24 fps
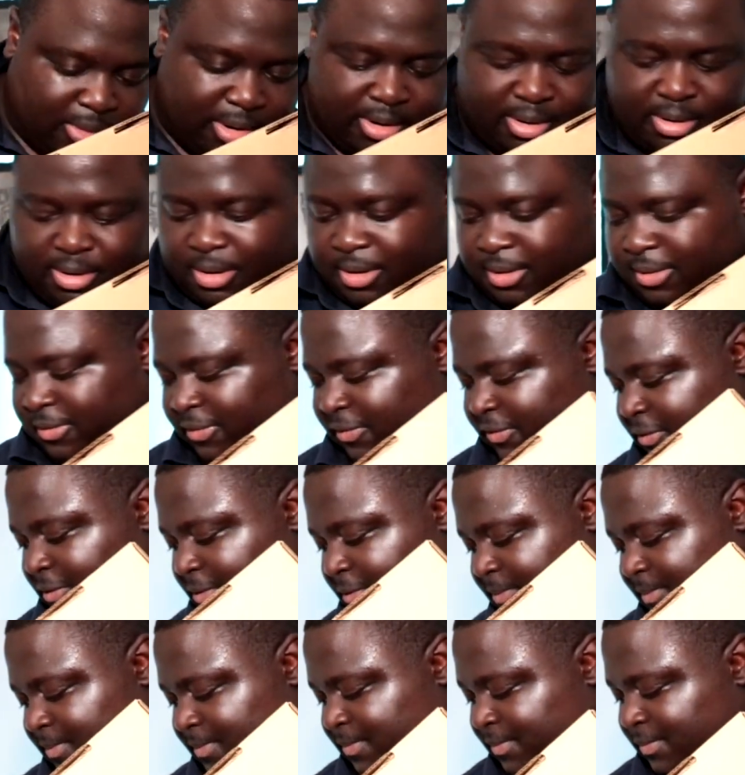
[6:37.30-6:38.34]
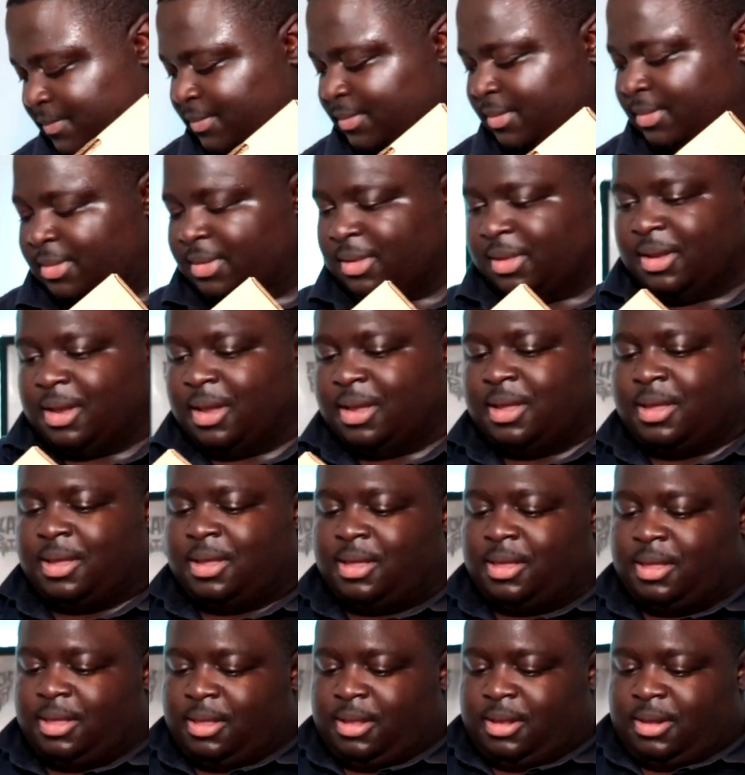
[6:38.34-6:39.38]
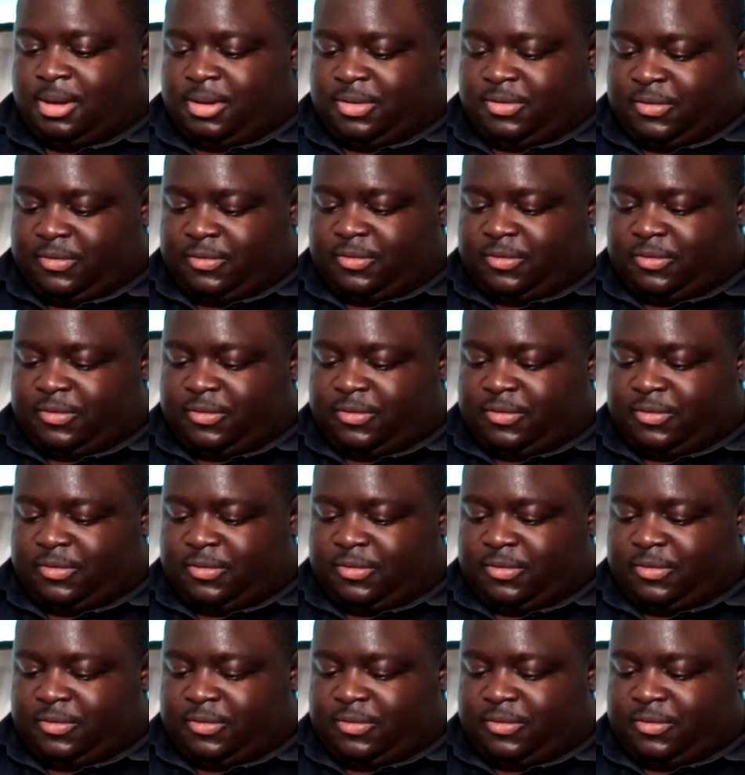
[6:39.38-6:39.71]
where it is, so let's